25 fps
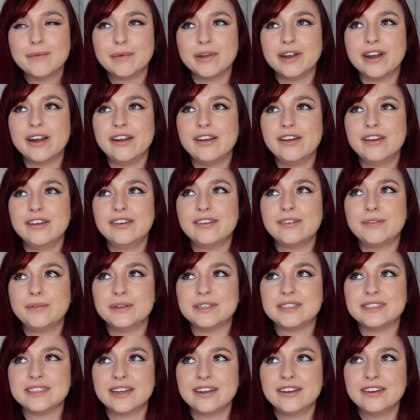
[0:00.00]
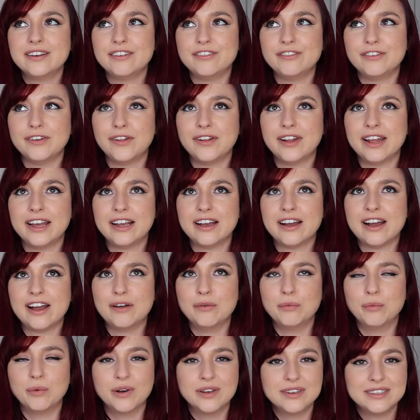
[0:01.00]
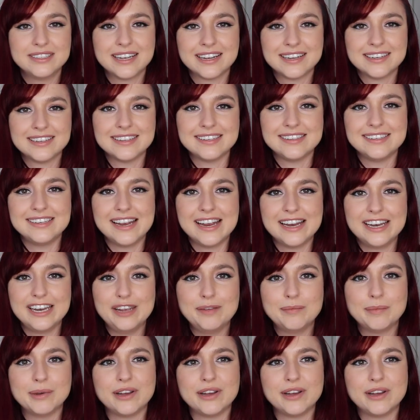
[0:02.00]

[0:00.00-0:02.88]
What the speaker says: but I was starting to feel like I was understanding,